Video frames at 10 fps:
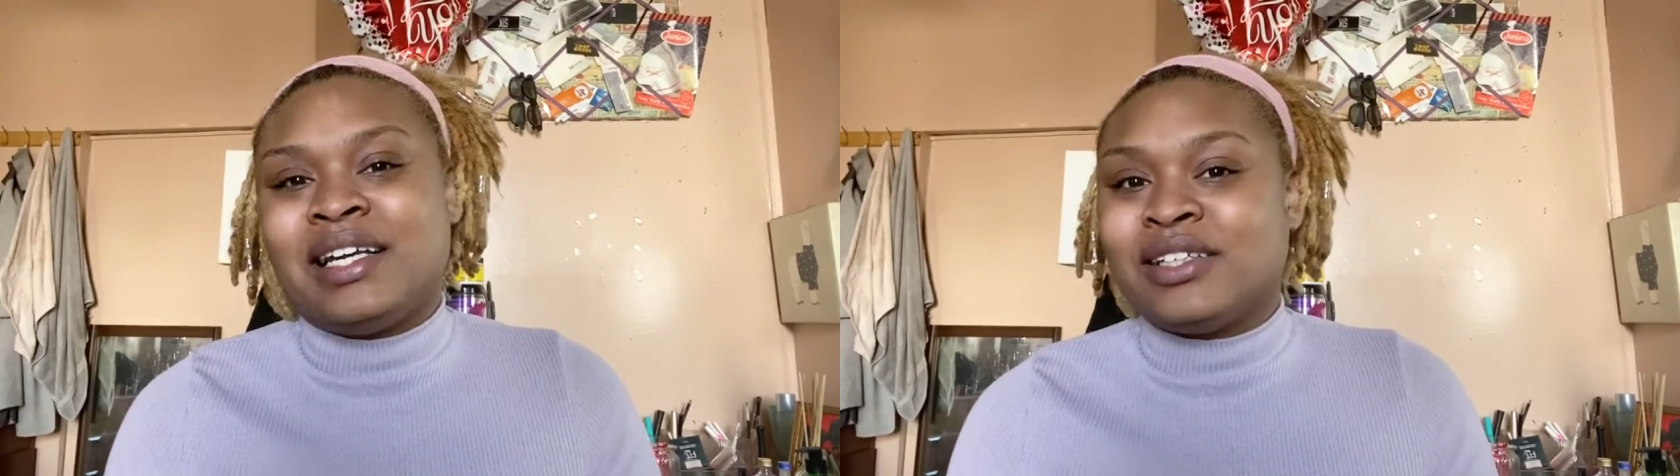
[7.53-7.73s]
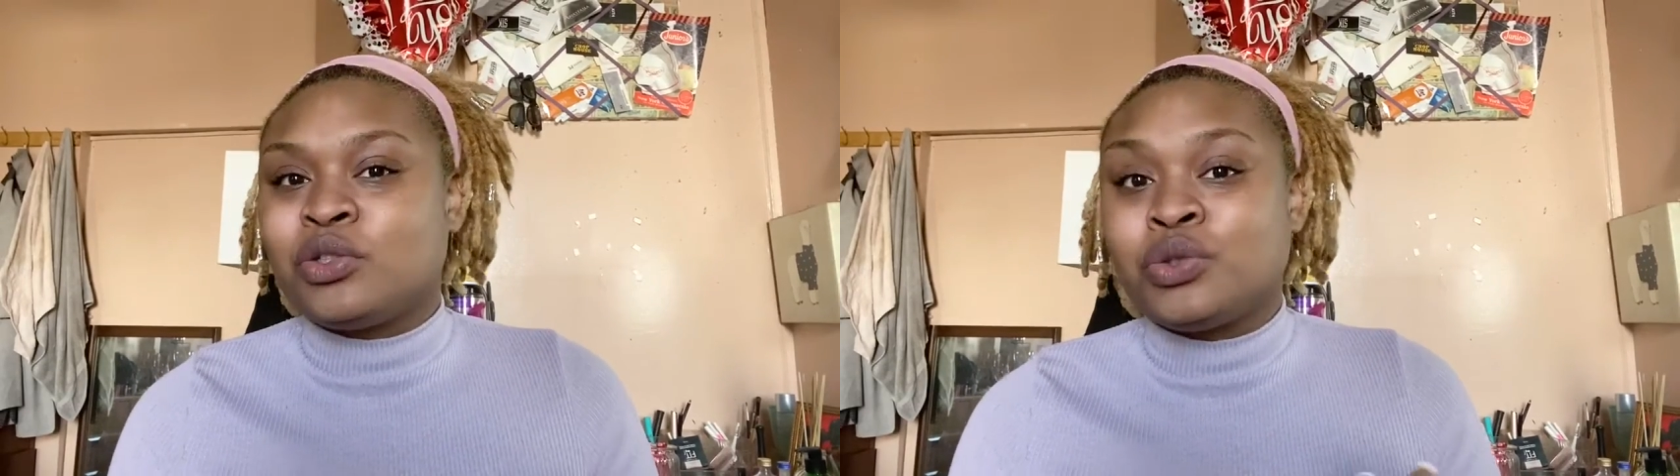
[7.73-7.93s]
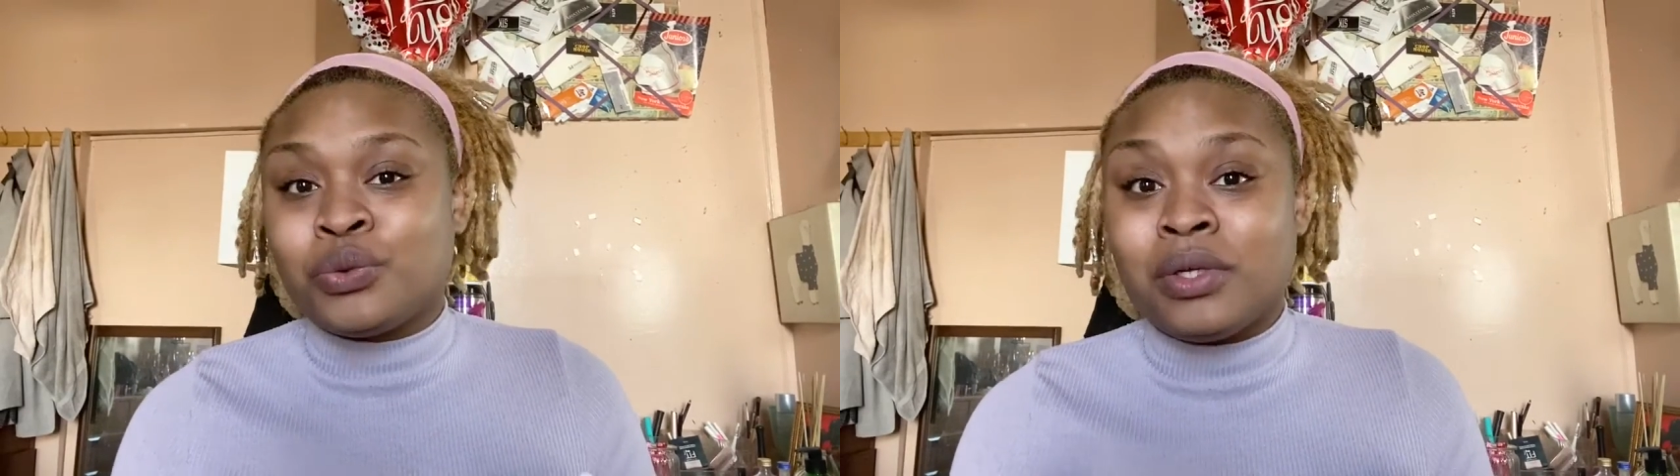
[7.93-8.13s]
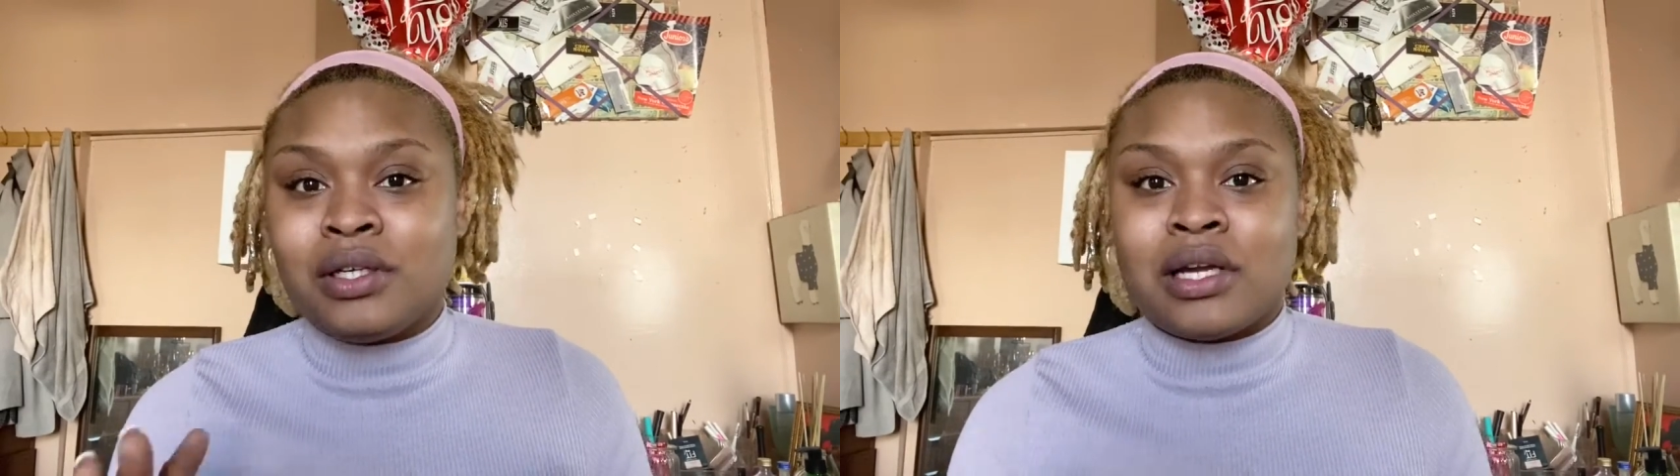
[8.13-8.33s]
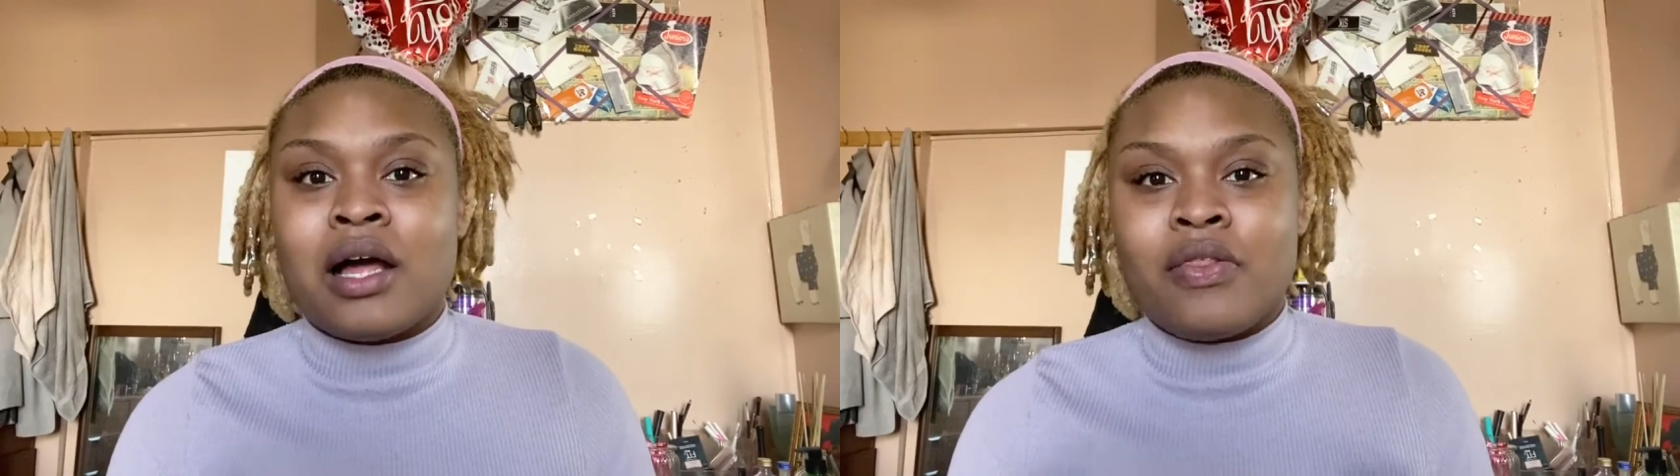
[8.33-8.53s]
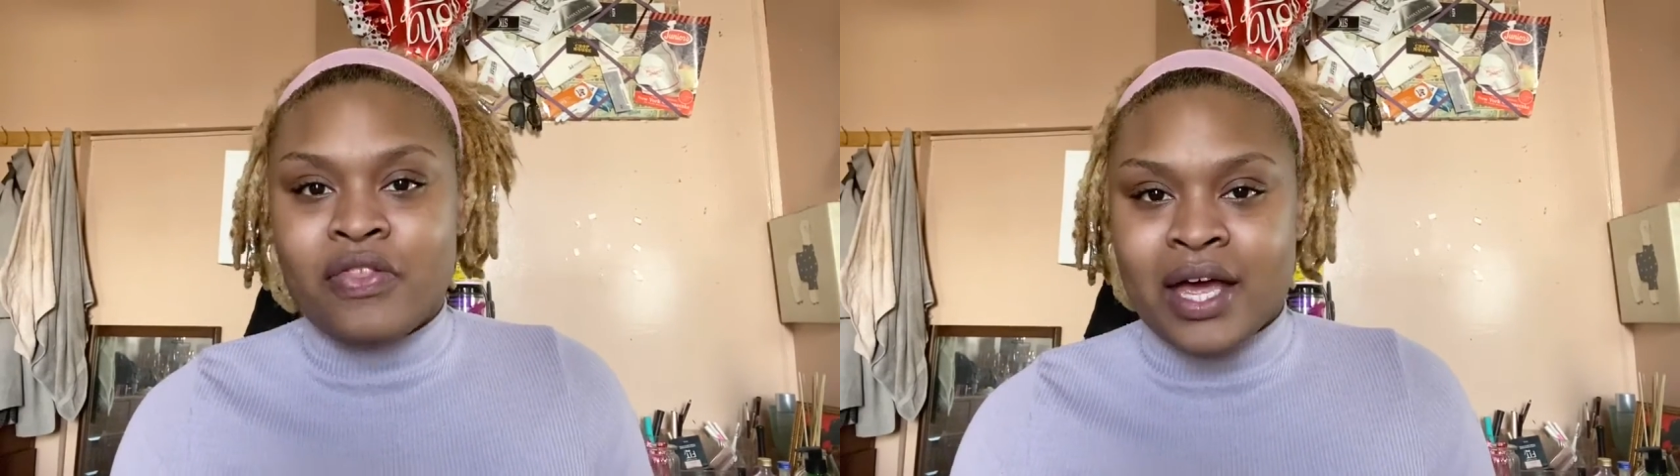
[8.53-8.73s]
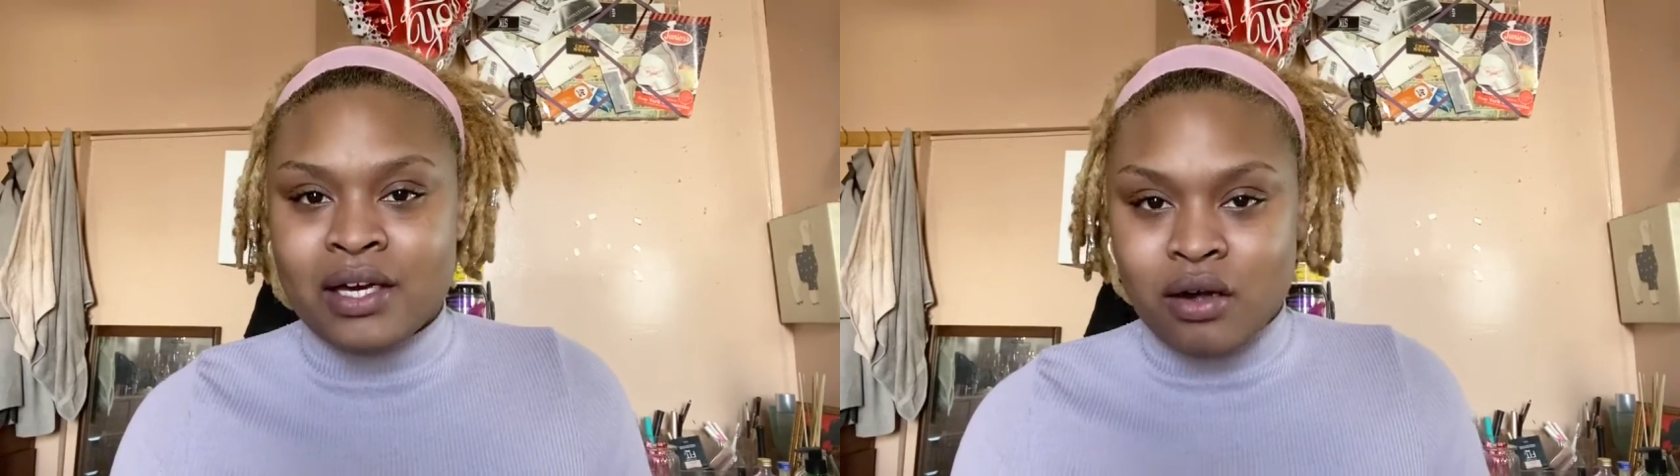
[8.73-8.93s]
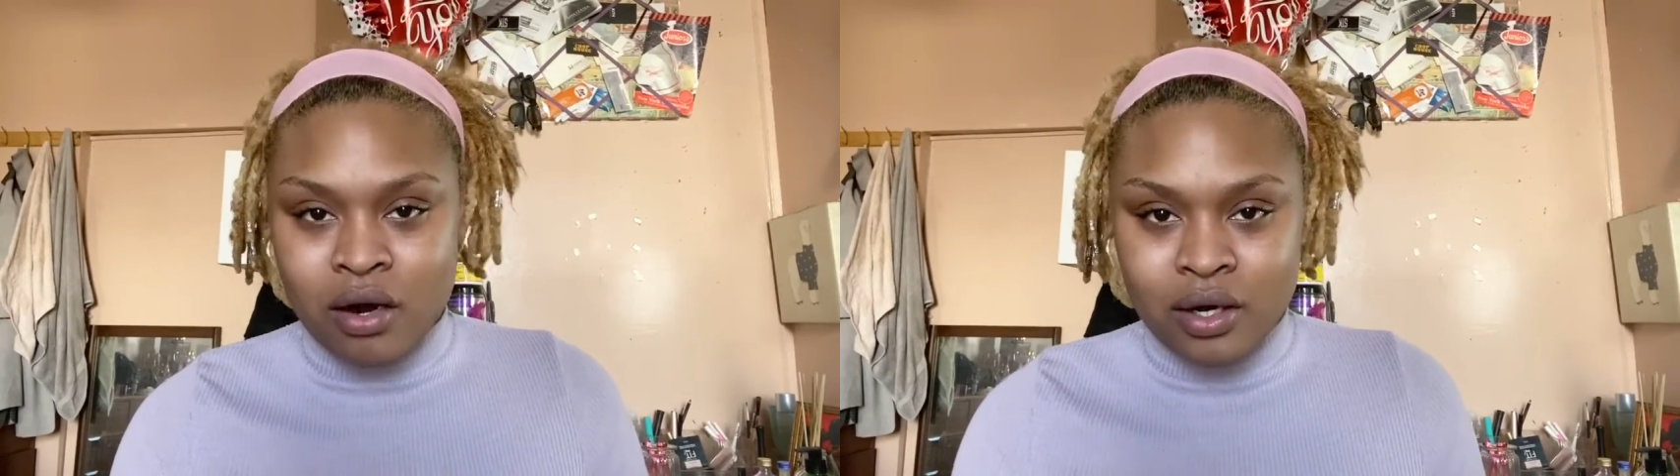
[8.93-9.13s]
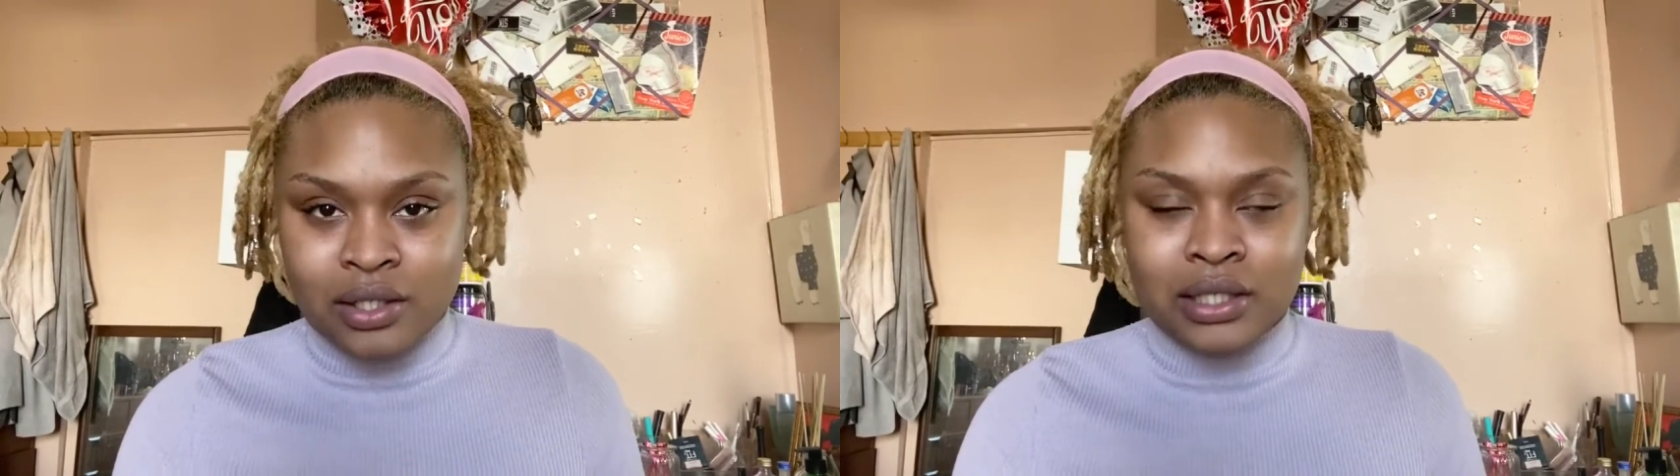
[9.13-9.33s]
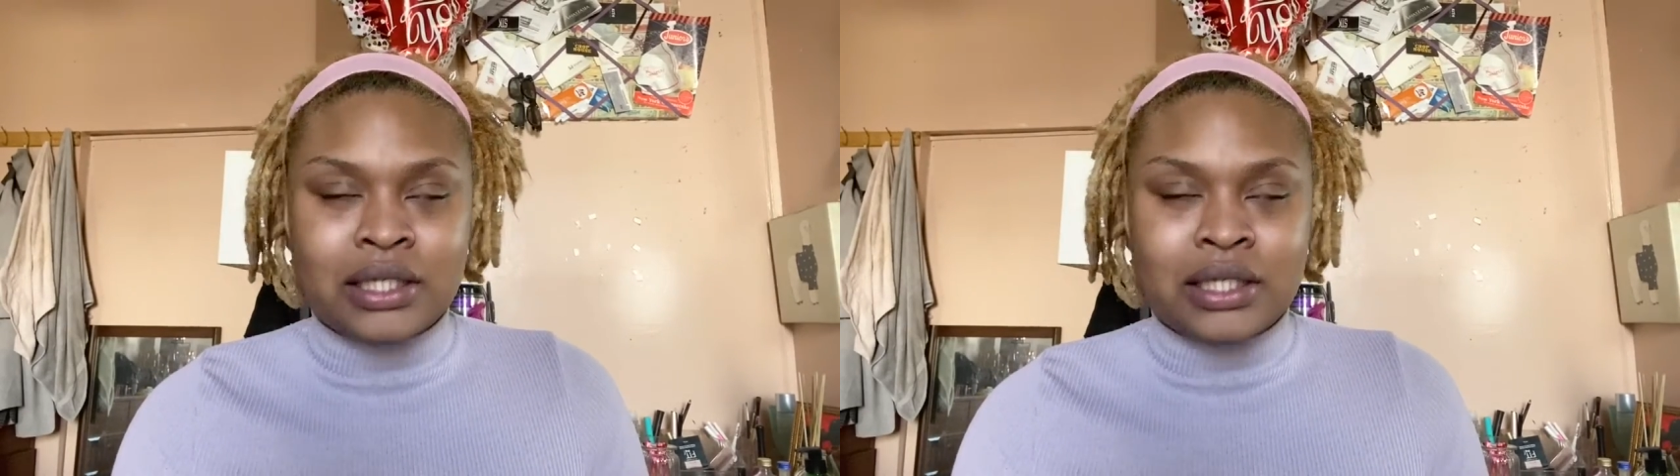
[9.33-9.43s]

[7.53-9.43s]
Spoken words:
is truly not that hard.